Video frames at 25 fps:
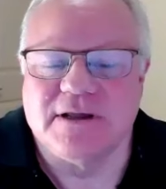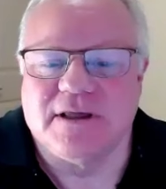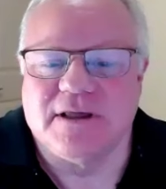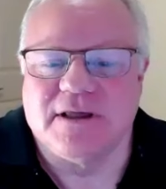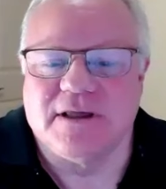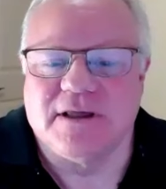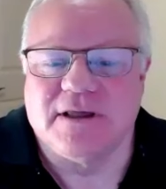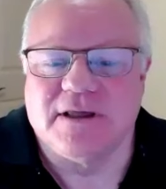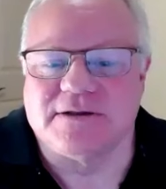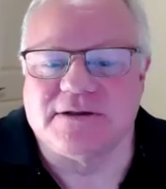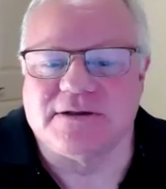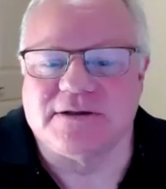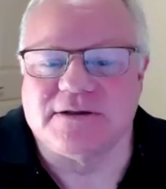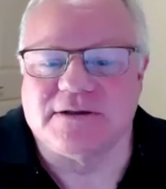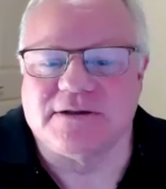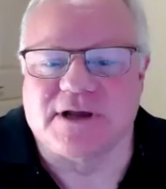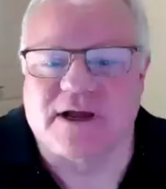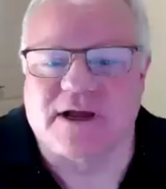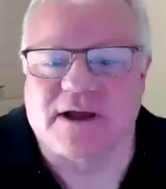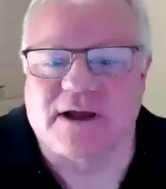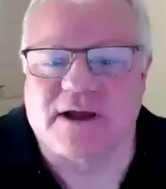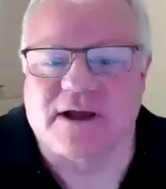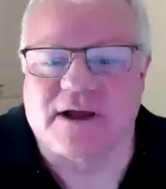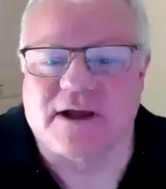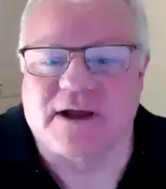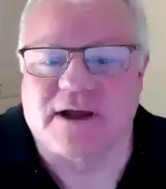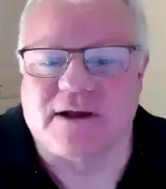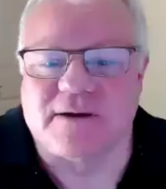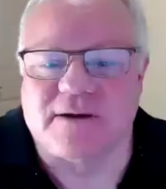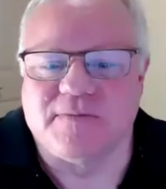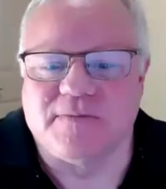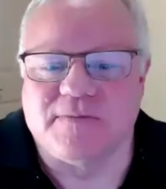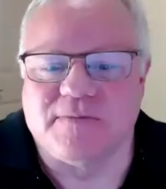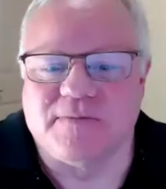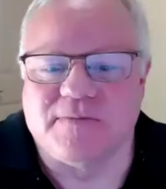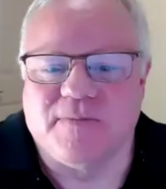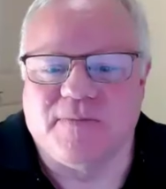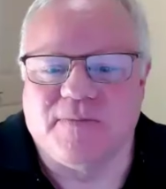you know,
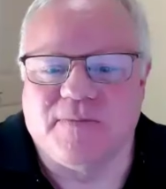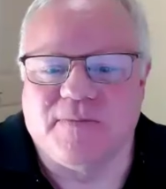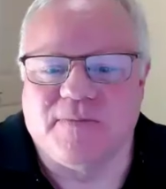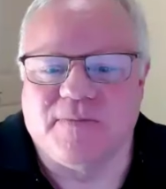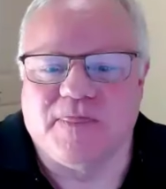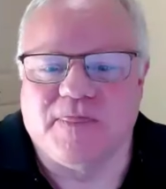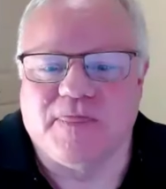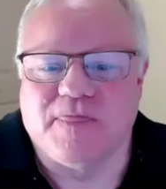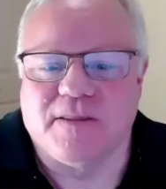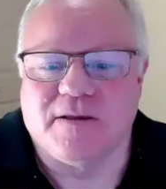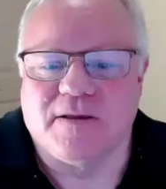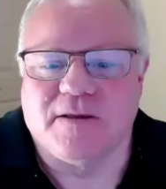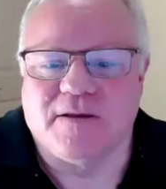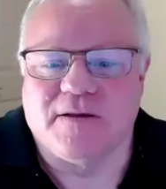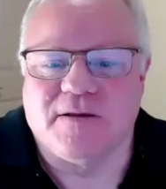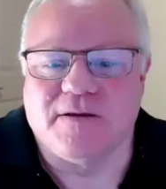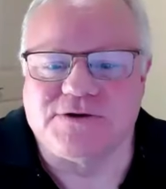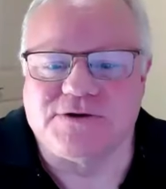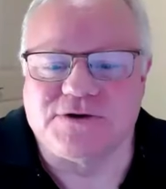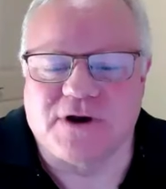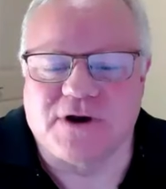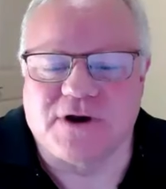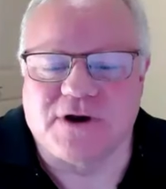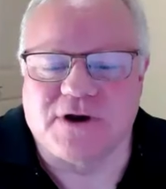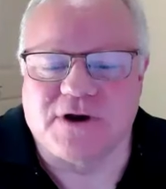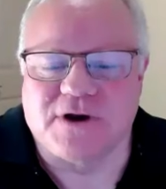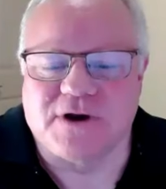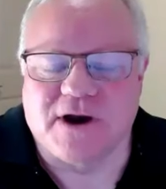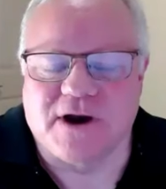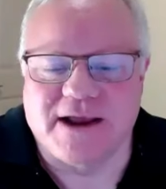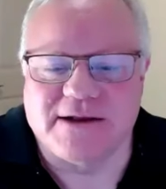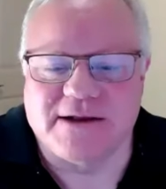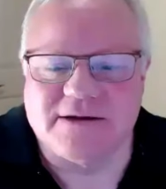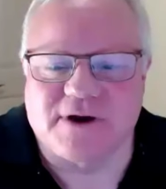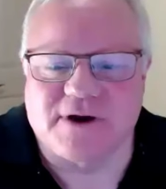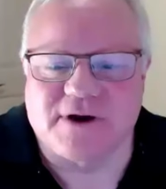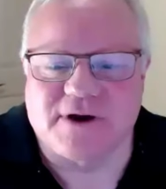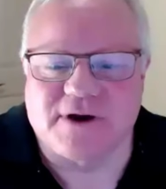try
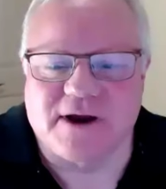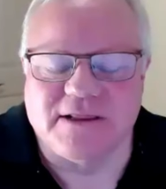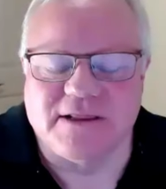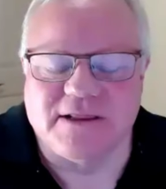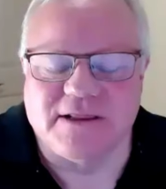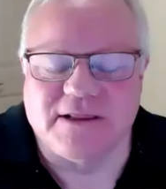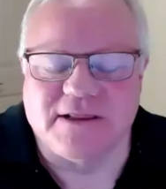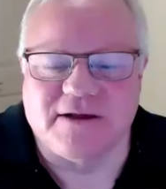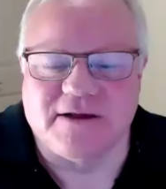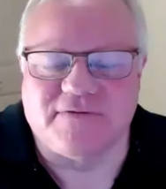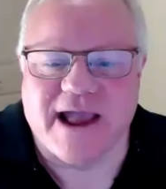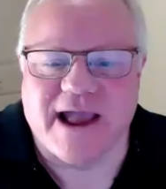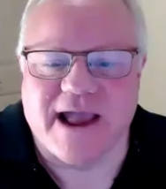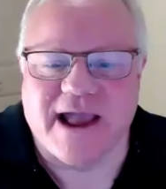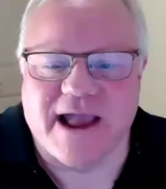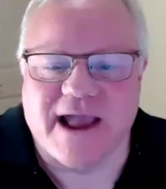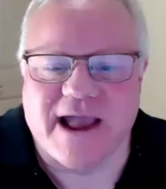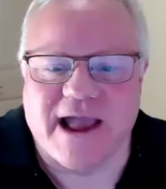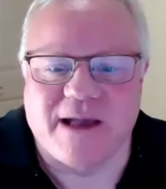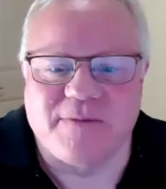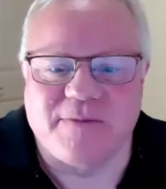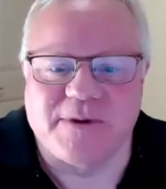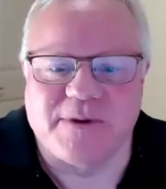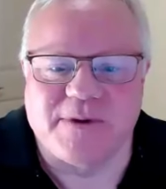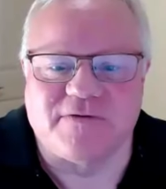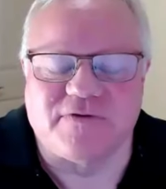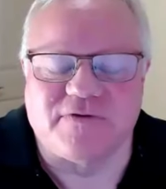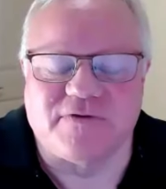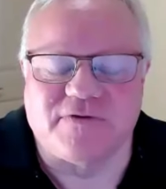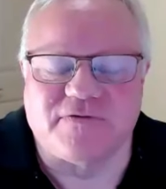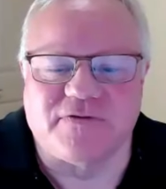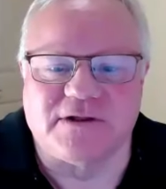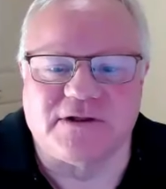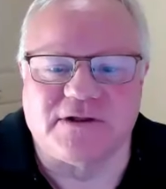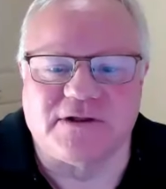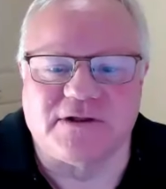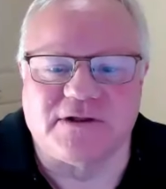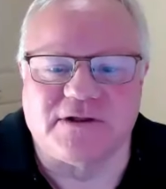to live a happy and
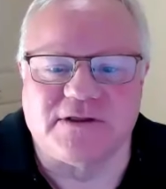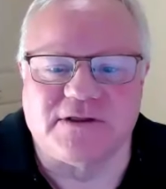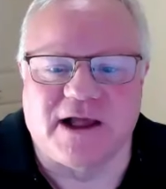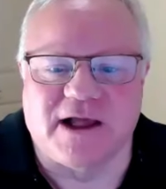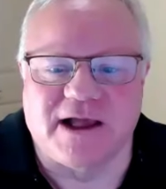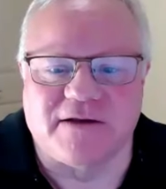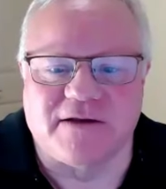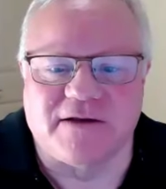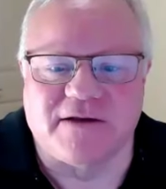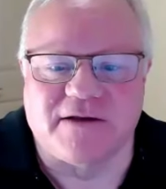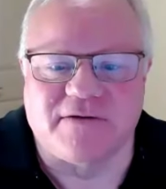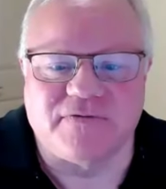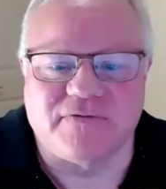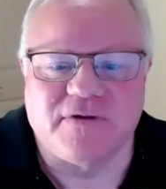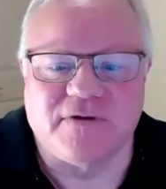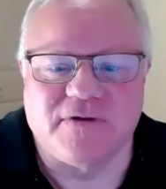fulfilled life,